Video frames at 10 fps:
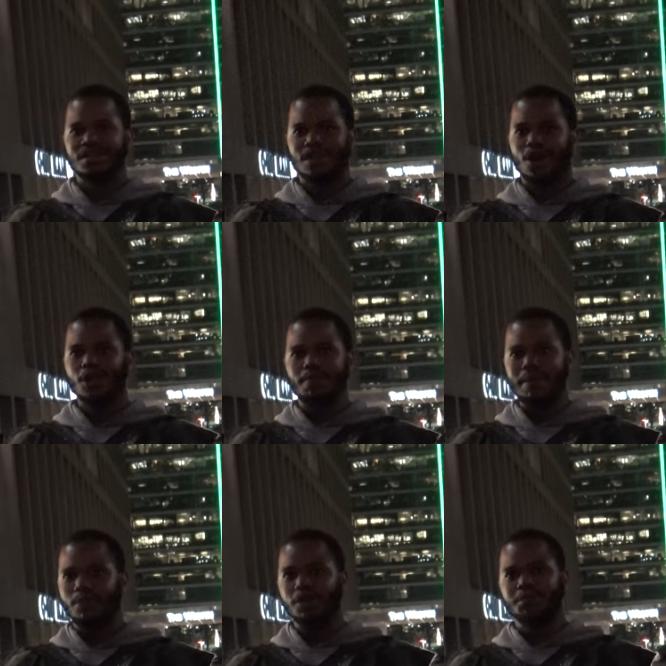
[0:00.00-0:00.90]
The only
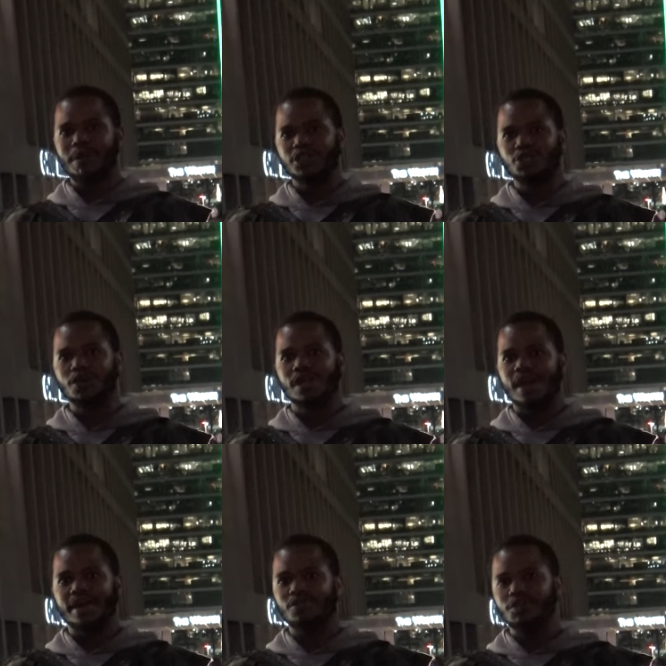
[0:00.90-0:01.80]
people we're supposed to
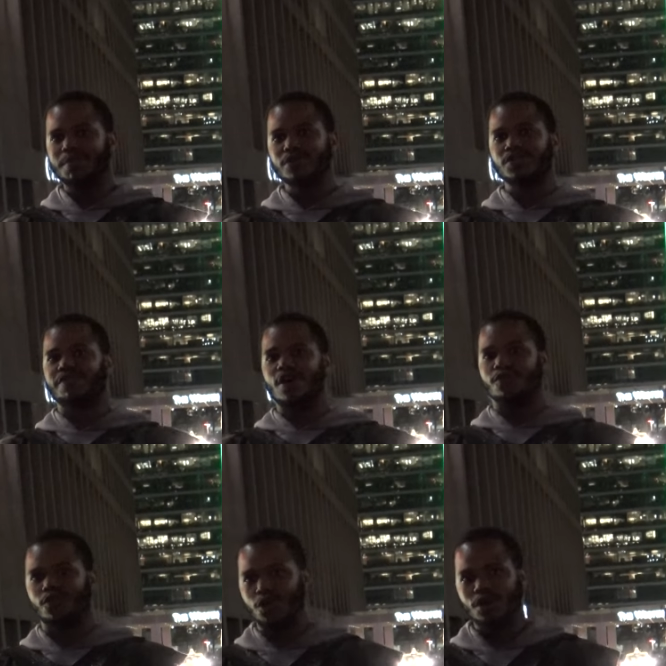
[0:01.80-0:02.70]
elect, we're supposed to
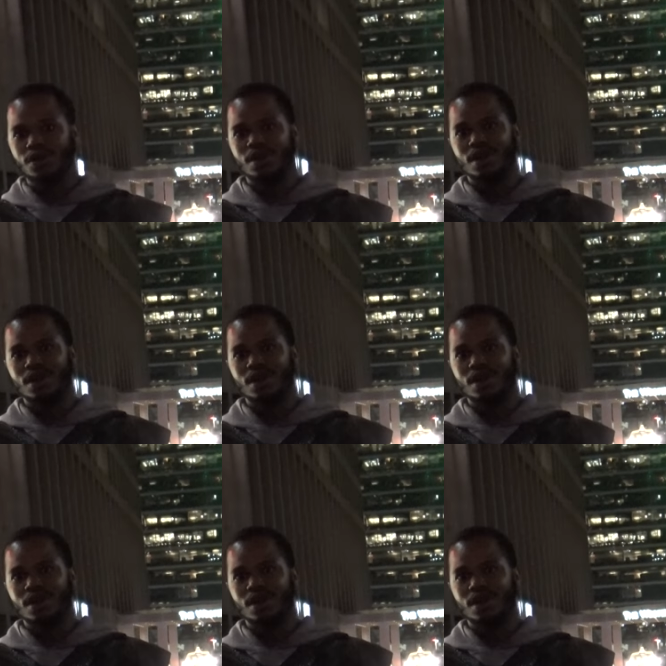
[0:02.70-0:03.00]
vote for,